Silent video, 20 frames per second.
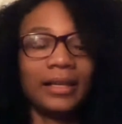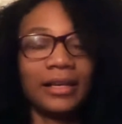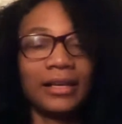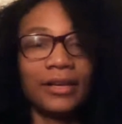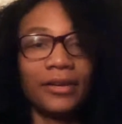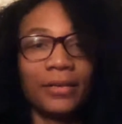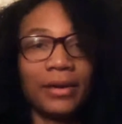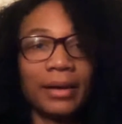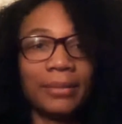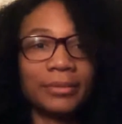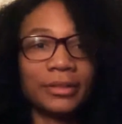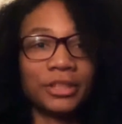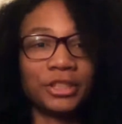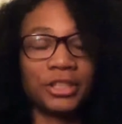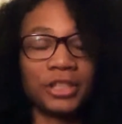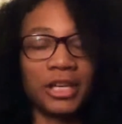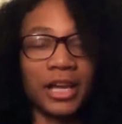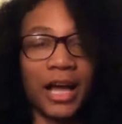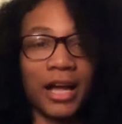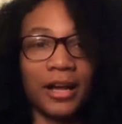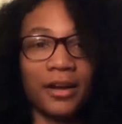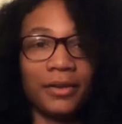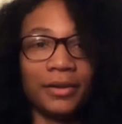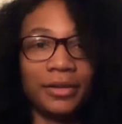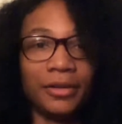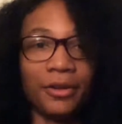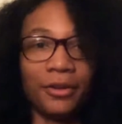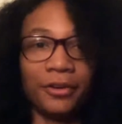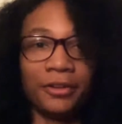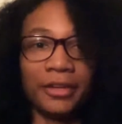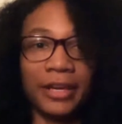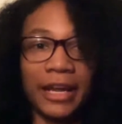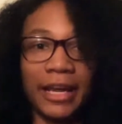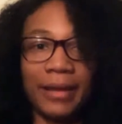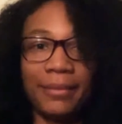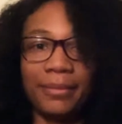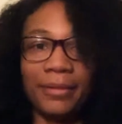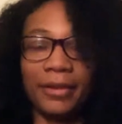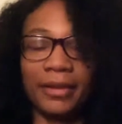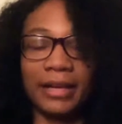Going up to Chicago and Notre
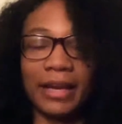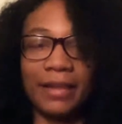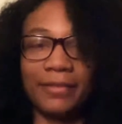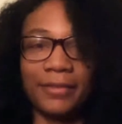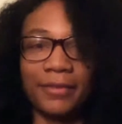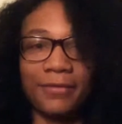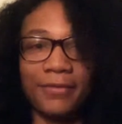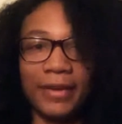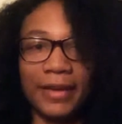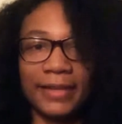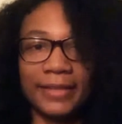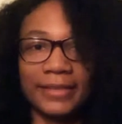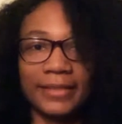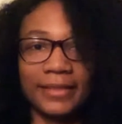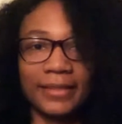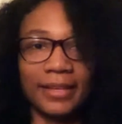Dame, they're going to have to face